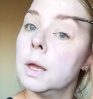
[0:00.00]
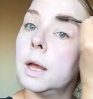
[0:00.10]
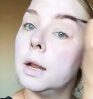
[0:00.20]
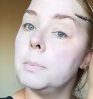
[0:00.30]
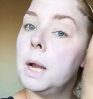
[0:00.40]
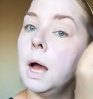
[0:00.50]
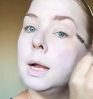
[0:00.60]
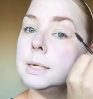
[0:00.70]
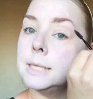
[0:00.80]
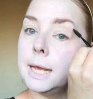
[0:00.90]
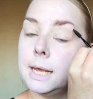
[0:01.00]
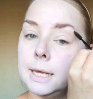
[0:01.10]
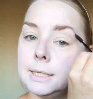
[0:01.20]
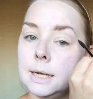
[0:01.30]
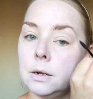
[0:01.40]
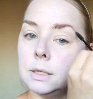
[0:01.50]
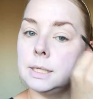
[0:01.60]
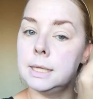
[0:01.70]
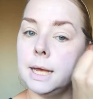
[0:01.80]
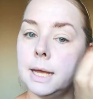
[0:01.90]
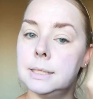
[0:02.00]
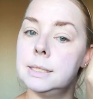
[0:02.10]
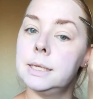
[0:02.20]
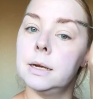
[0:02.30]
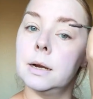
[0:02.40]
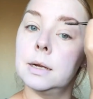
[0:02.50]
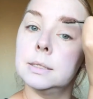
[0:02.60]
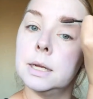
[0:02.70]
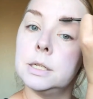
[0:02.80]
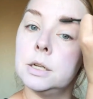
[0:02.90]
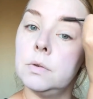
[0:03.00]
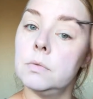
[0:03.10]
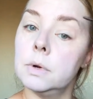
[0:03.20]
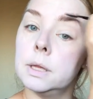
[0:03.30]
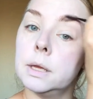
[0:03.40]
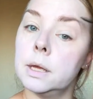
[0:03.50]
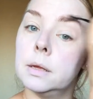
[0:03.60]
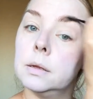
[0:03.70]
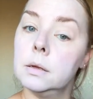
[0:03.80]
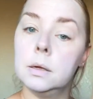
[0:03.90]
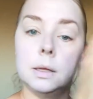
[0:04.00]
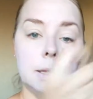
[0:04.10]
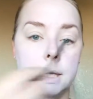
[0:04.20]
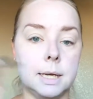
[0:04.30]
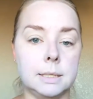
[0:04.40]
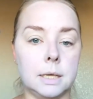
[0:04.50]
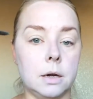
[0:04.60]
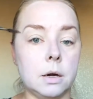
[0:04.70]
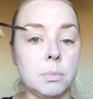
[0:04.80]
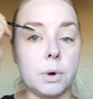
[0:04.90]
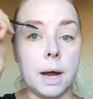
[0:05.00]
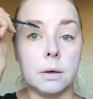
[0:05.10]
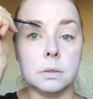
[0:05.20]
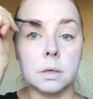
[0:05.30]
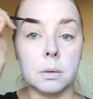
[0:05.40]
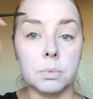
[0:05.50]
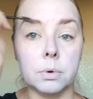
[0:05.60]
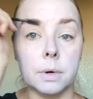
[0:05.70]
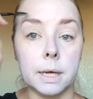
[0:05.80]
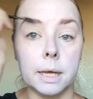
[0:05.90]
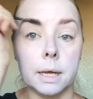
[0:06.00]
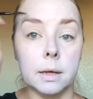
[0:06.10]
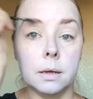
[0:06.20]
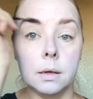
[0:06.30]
And I'm not taking it down onto the ends here because I don't really, like I said, her brows are pretty